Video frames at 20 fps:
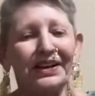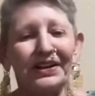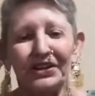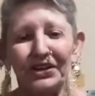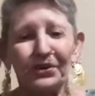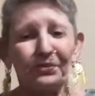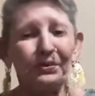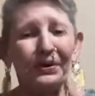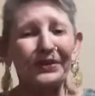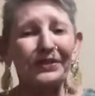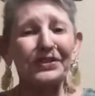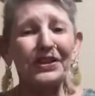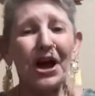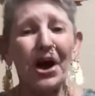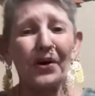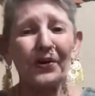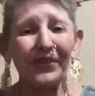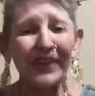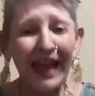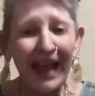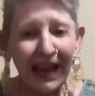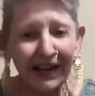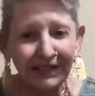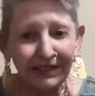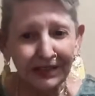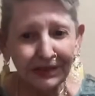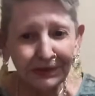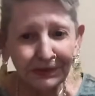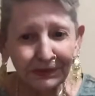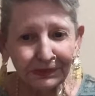you would know that.
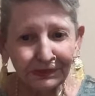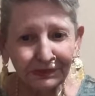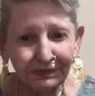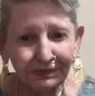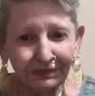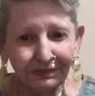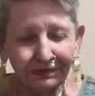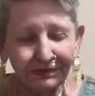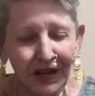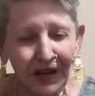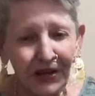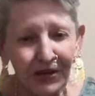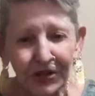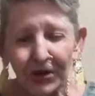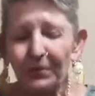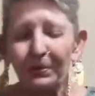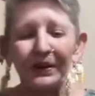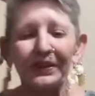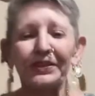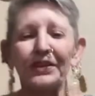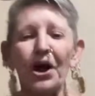You would